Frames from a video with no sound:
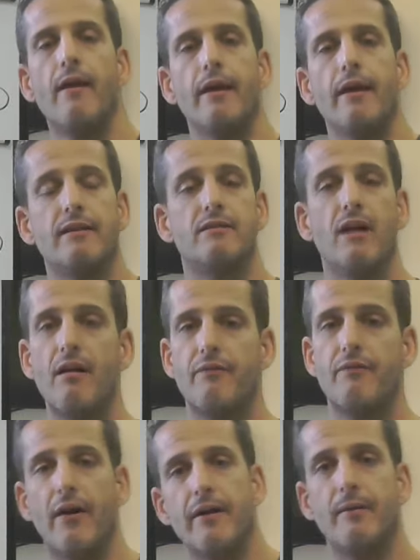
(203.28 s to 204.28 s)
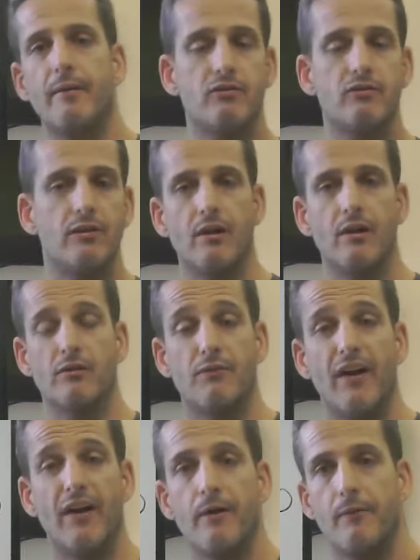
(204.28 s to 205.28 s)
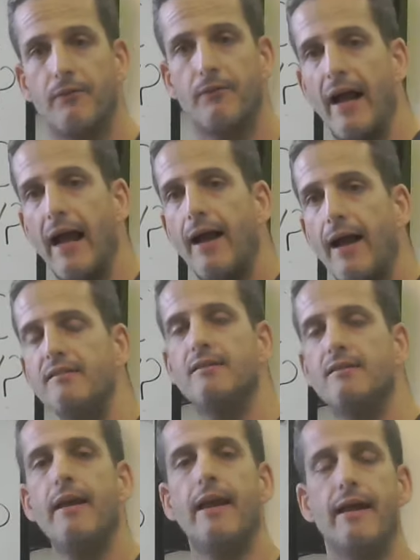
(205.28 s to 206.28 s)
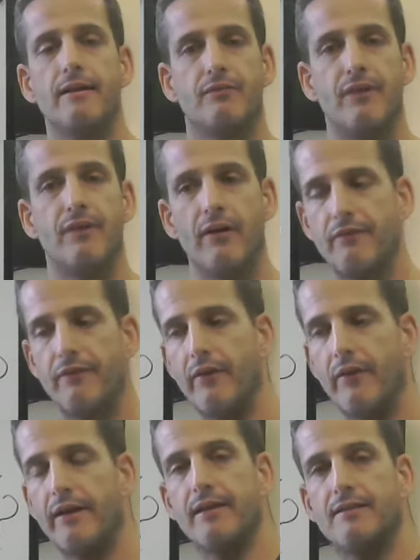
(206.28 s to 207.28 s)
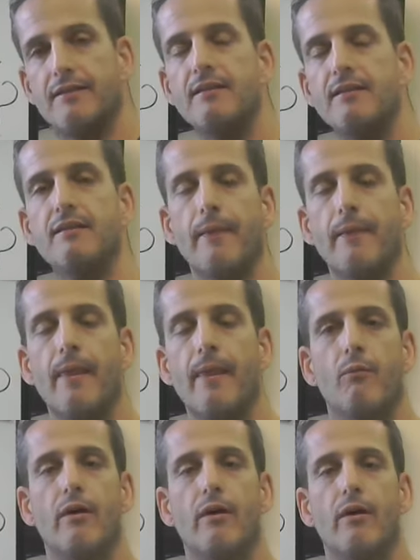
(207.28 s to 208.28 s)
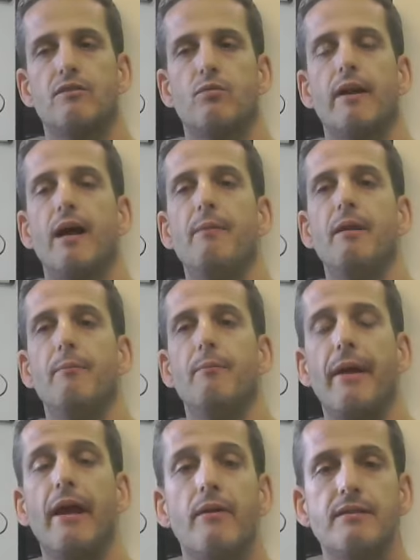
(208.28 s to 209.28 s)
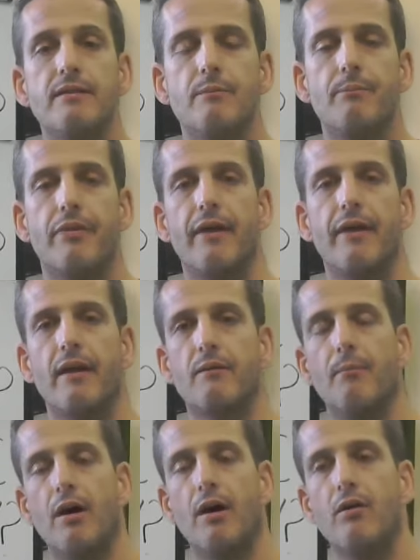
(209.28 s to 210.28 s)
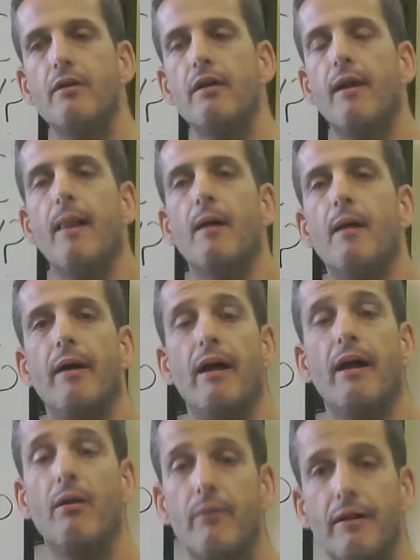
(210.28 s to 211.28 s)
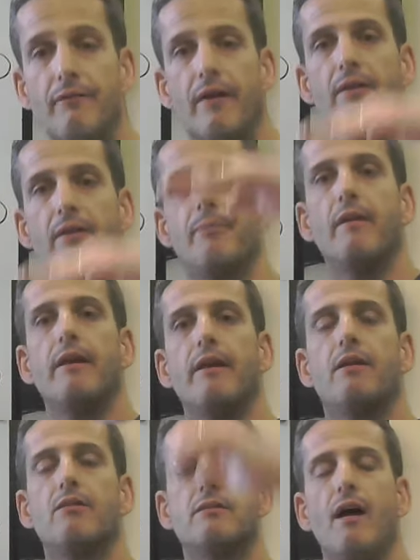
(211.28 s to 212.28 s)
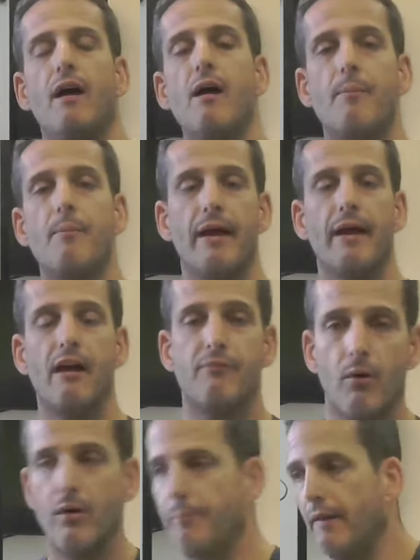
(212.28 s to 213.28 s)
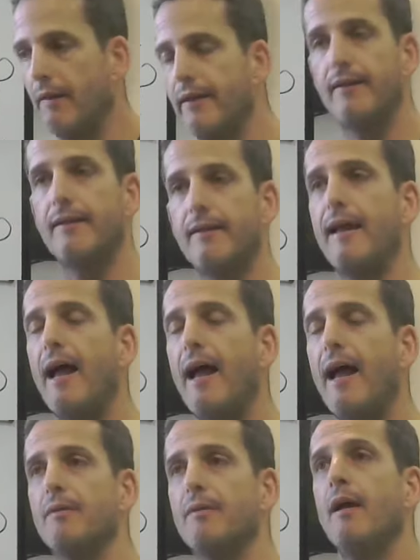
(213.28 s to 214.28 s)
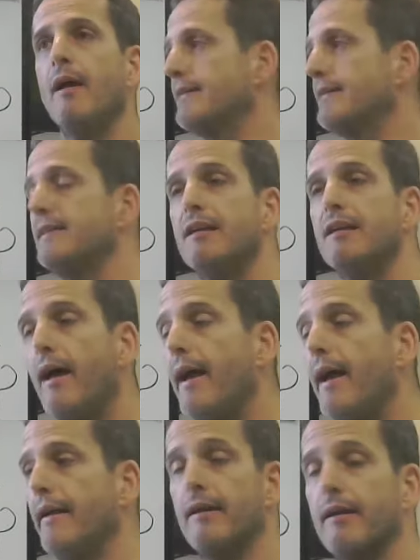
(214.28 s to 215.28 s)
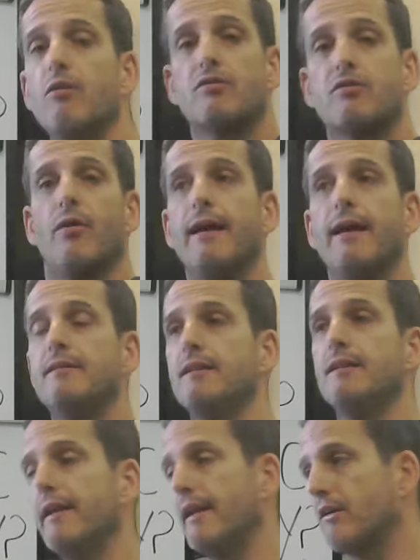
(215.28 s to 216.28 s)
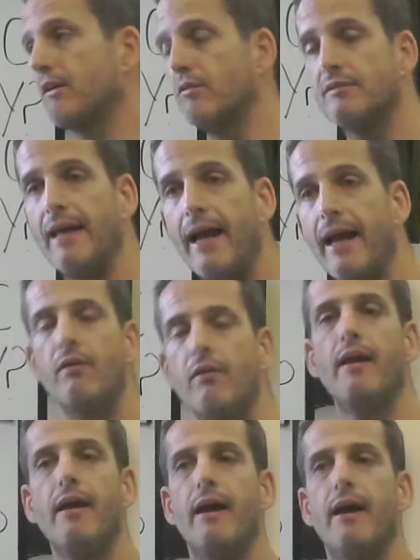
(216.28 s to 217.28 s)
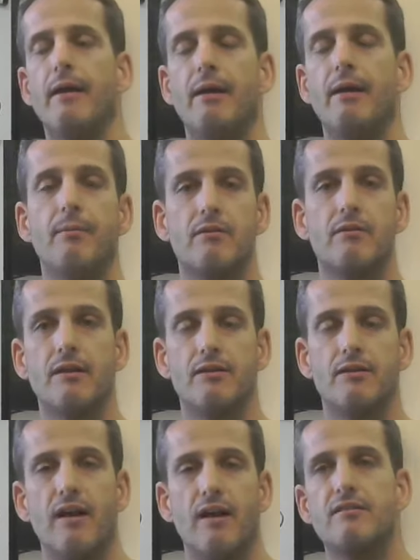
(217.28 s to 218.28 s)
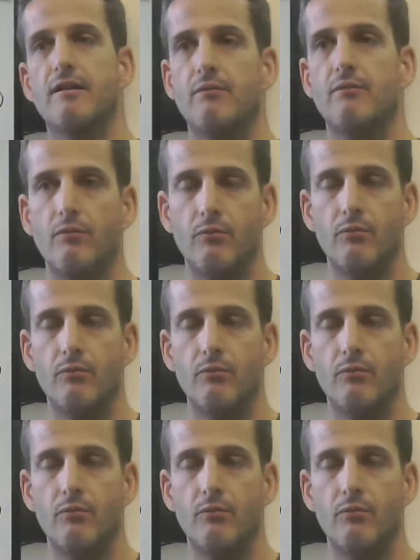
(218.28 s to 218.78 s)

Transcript: It's not very, it's very fast and it's very, very consistent. Whereas when I'm in parasympathetic mode, my heart rate variability goes up. I have more ability to adapt. I see a lion, it goes crazy, and then it goes down, and I'm able to adjust and